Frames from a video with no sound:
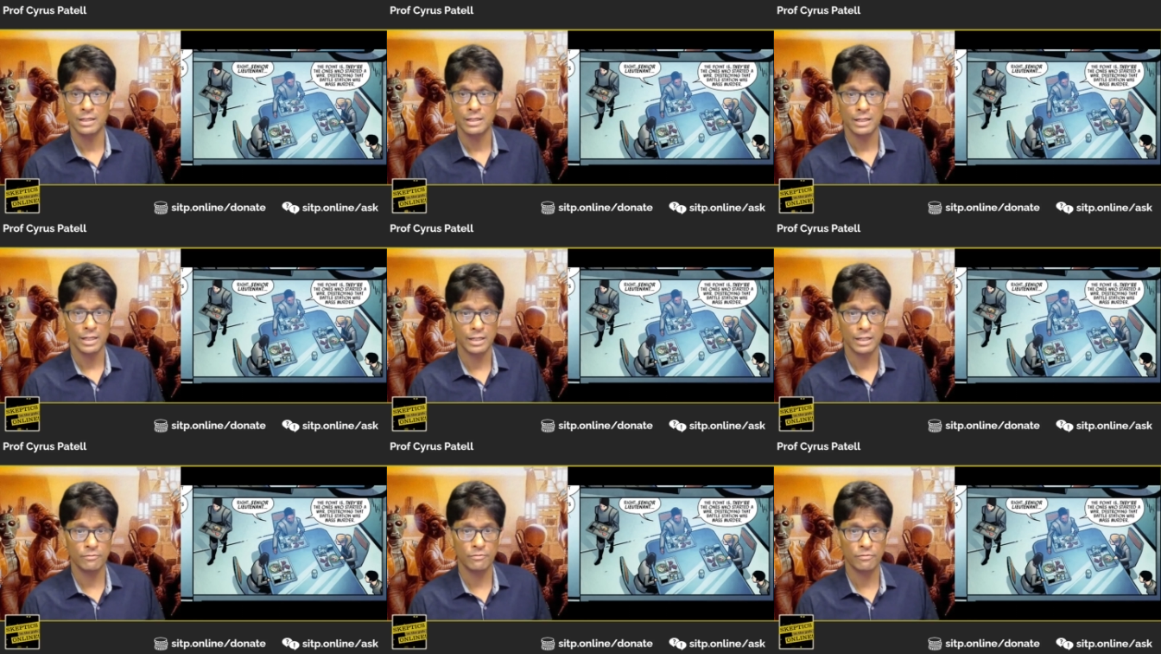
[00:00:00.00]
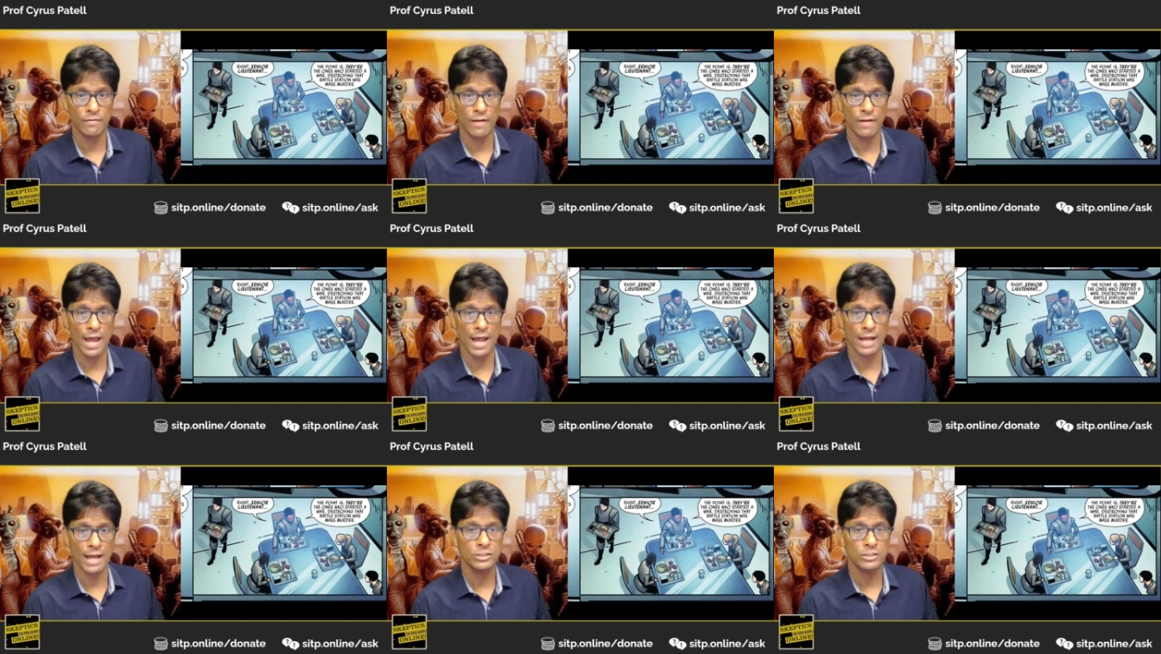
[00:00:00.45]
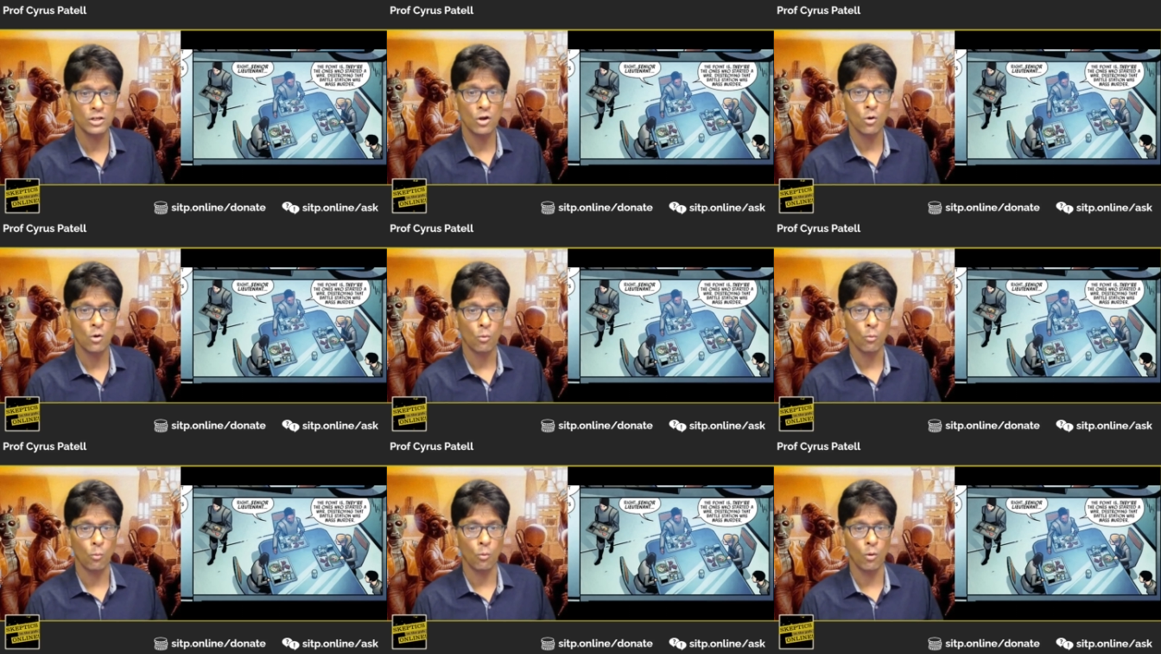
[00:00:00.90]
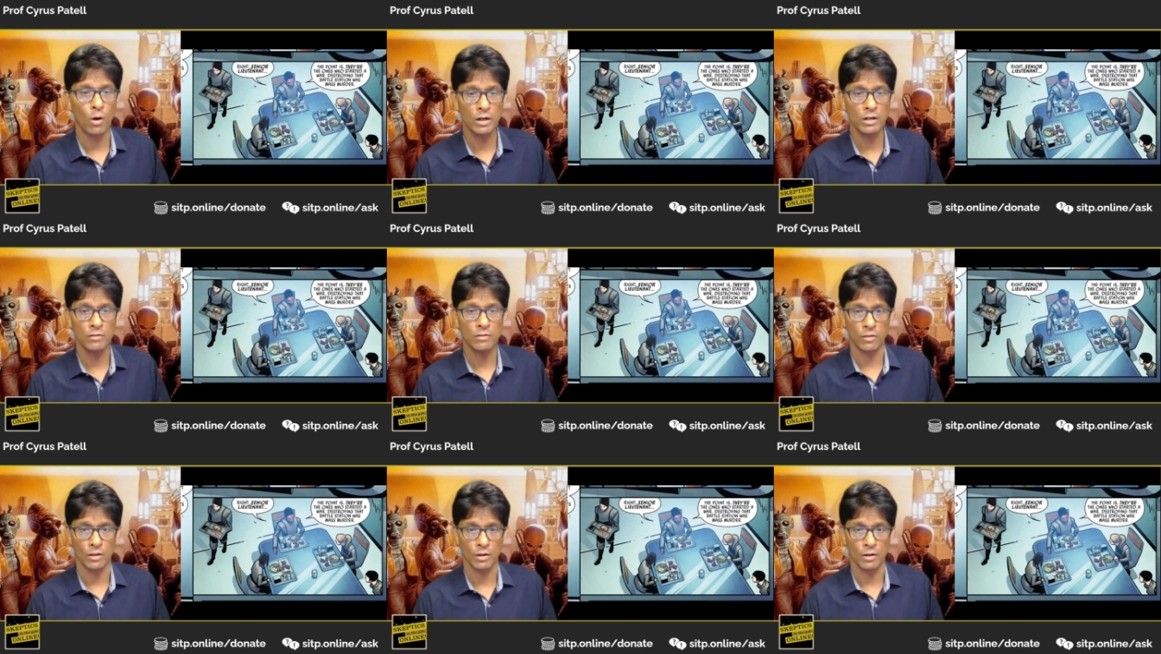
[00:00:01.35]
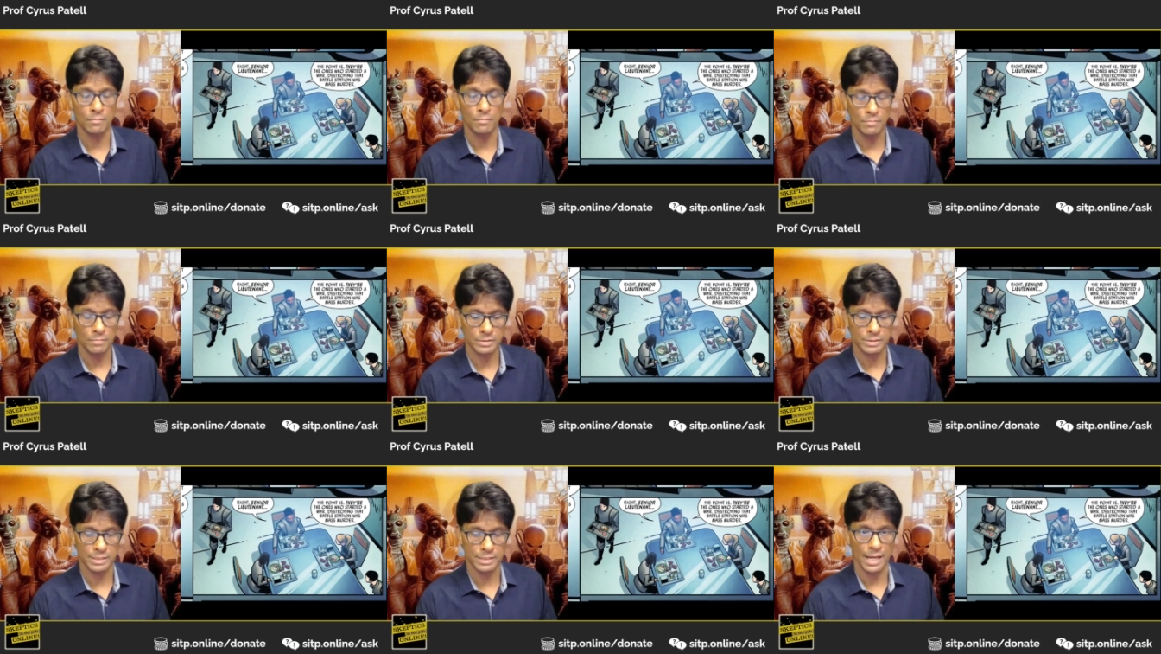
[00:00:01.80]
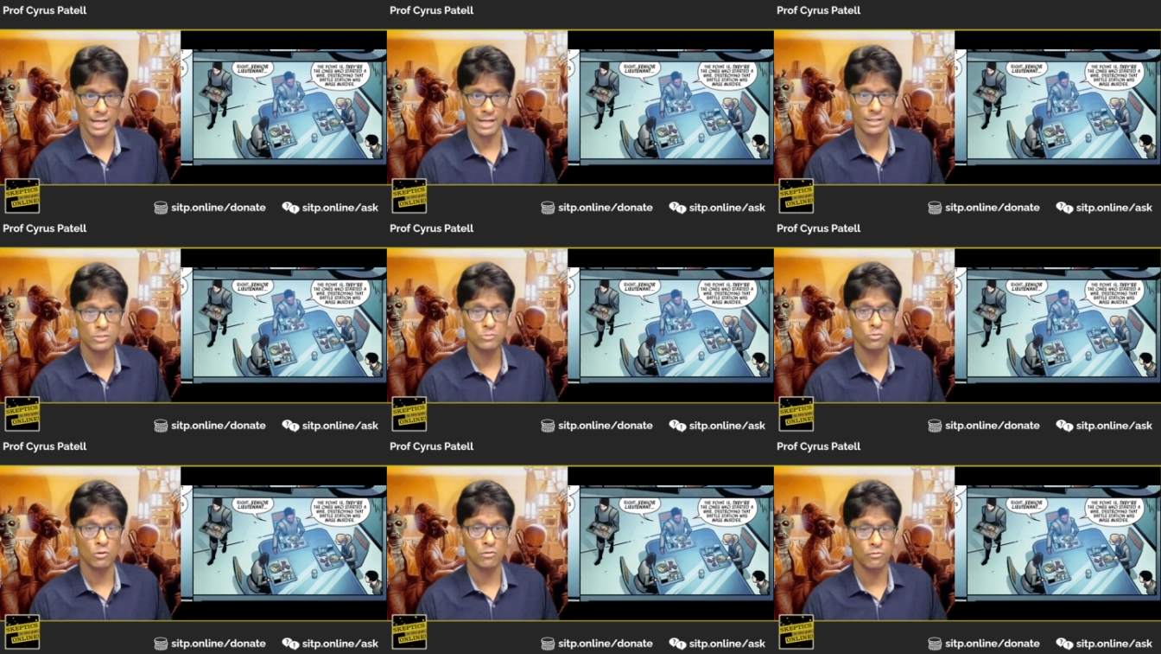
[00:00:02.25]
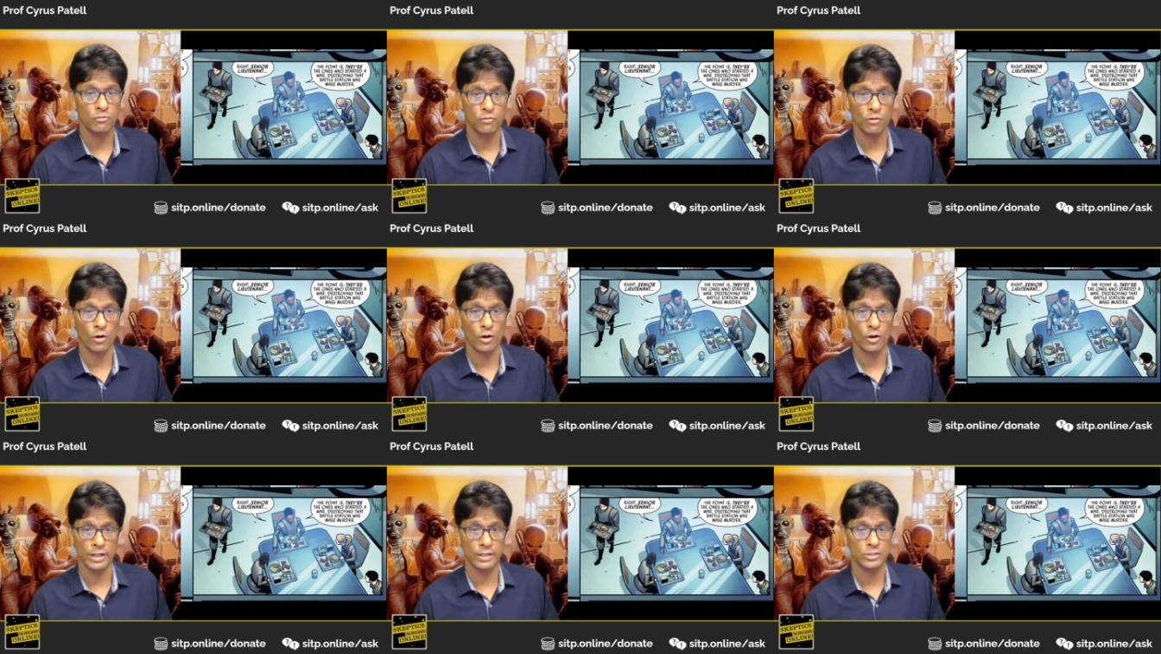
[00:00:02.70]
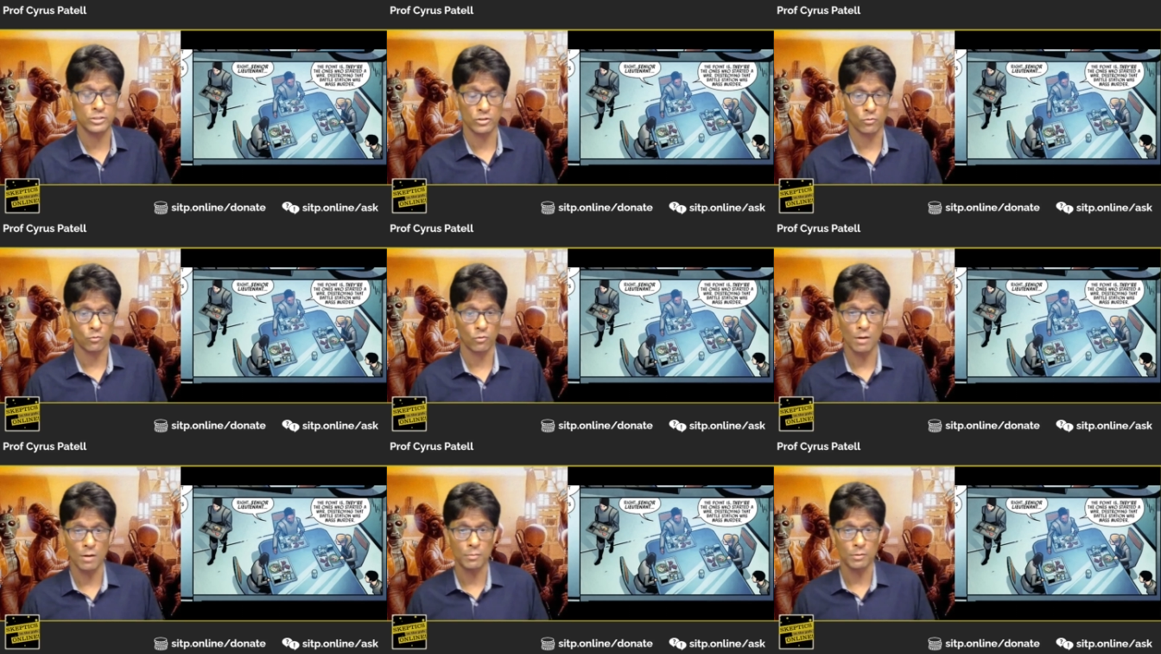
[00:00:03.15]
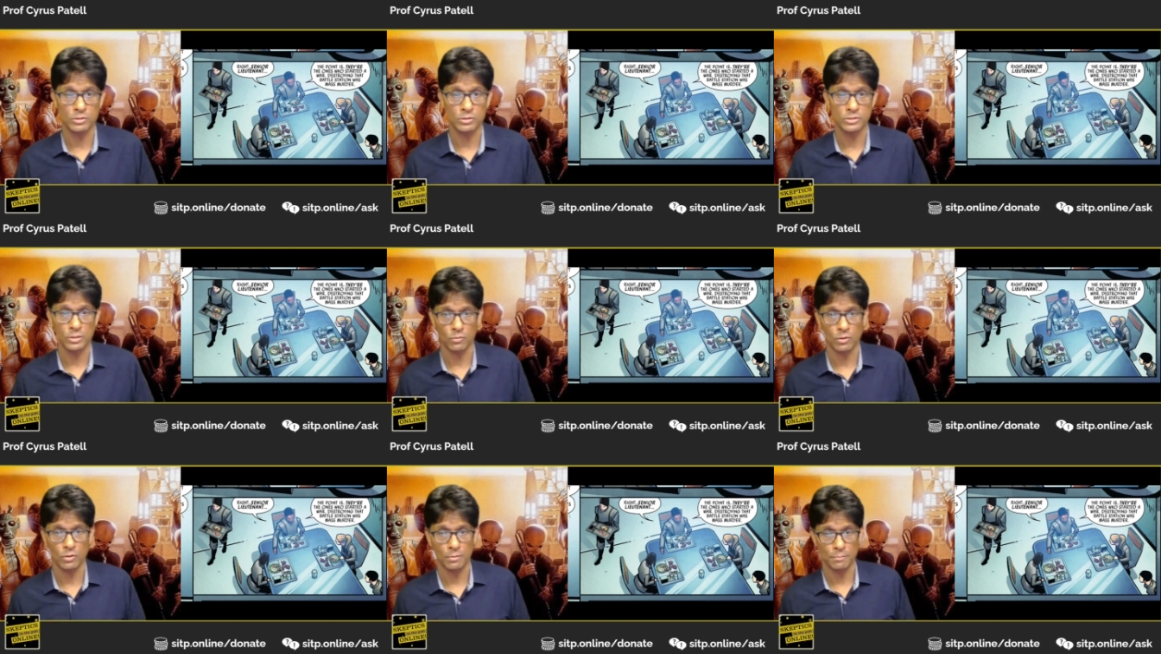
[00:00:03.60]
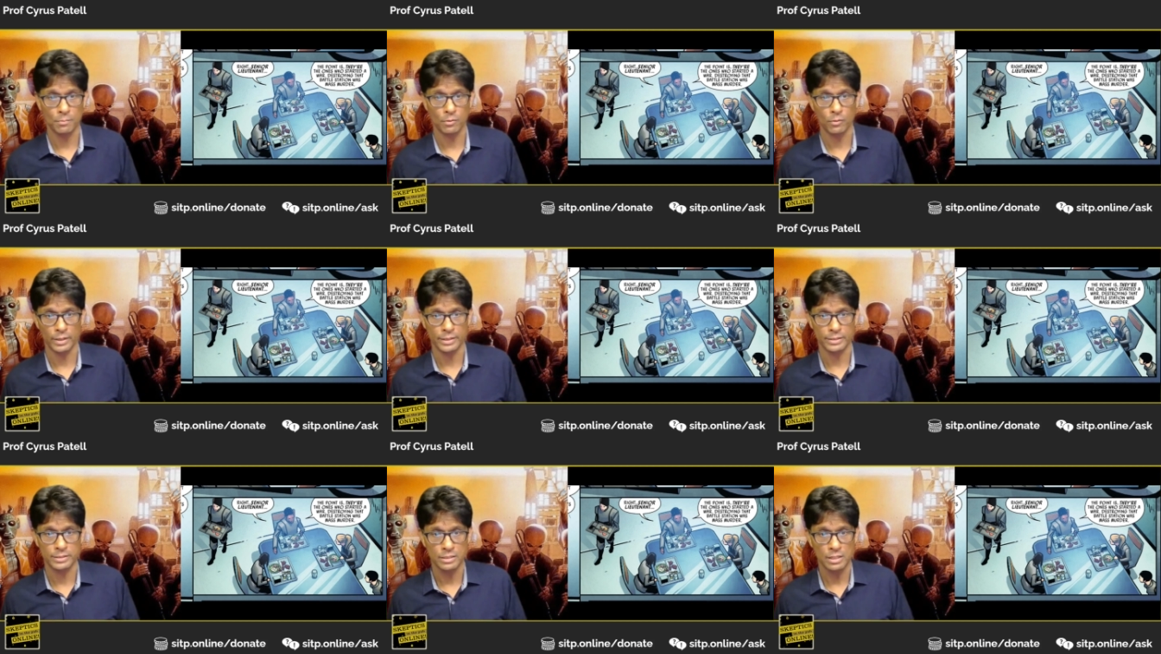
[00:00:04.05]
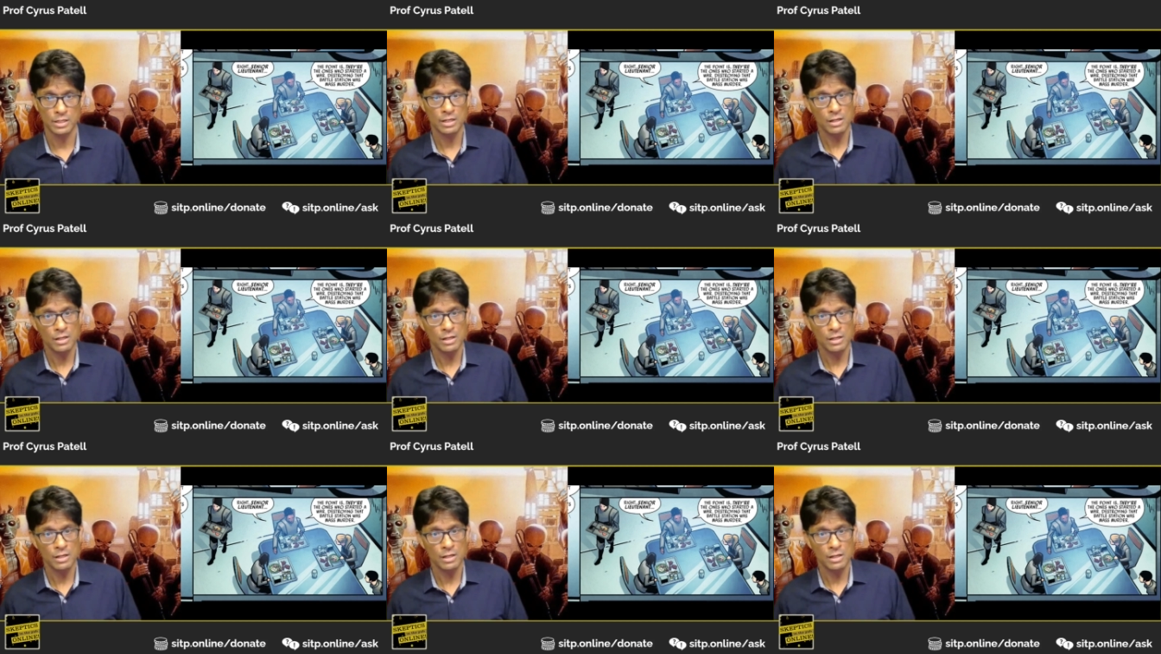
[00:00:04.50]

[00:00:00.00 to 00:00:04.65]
In fact, one of them says, referring to the rebels at one point,